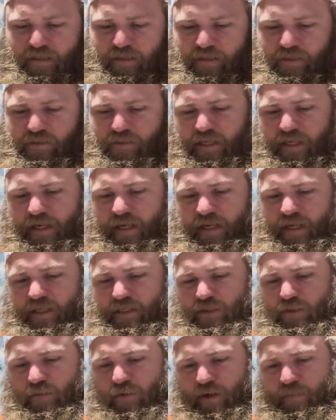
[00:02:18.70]
The other side
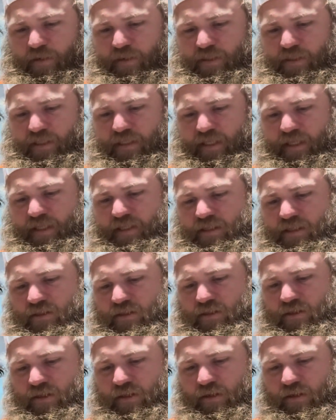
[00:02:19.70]
has quite a bit of seeds,
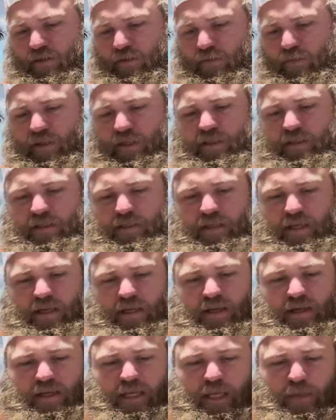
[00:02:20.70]
so
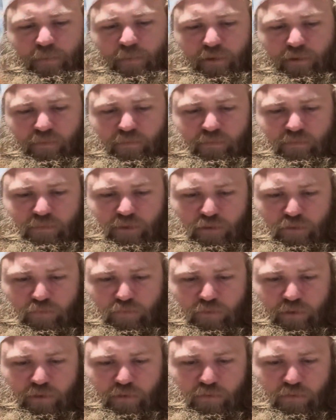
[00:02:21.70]
keeping them just
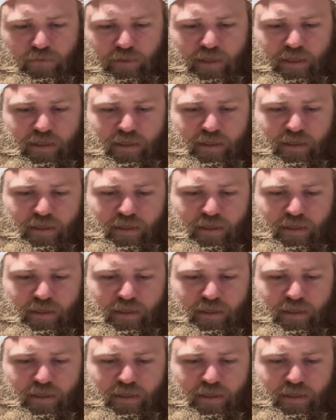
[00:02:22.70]
real quick.